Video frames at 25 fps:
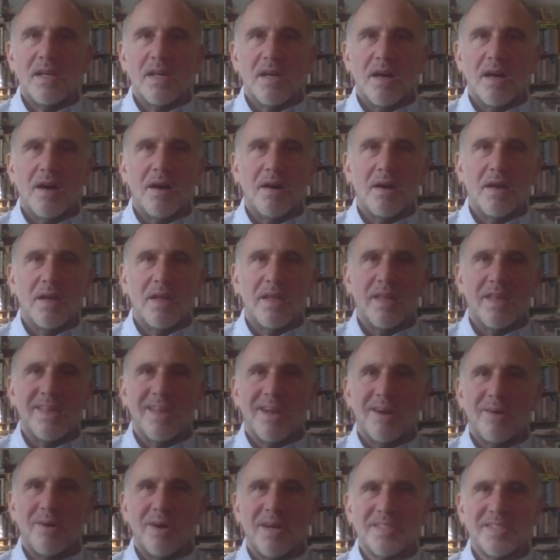
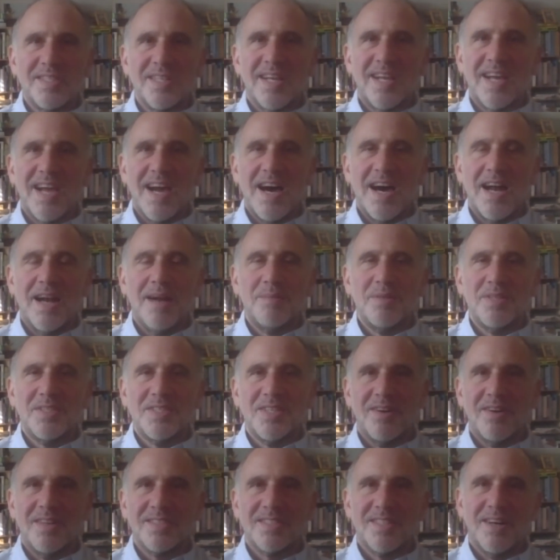as an economist,
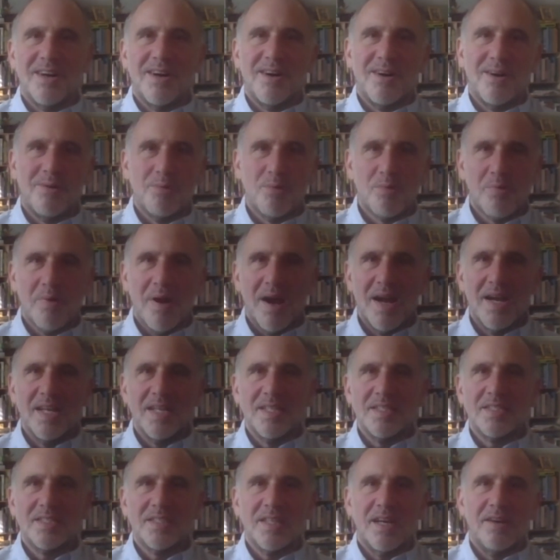you always go, oh, we're
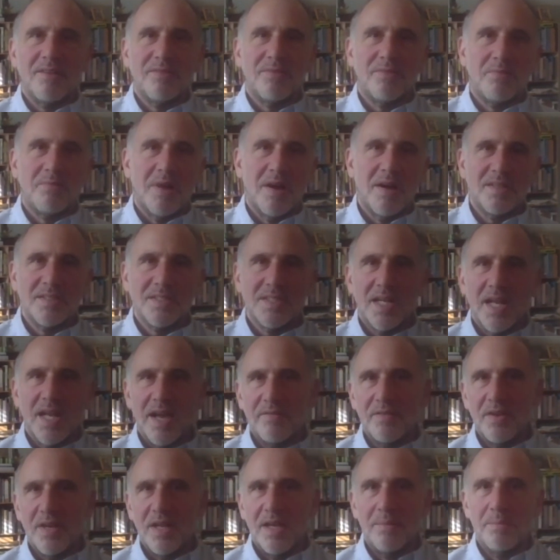writing stuff, where does it
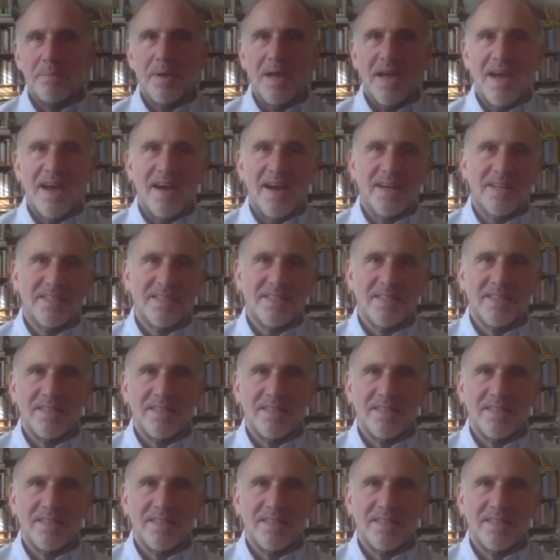have an impact?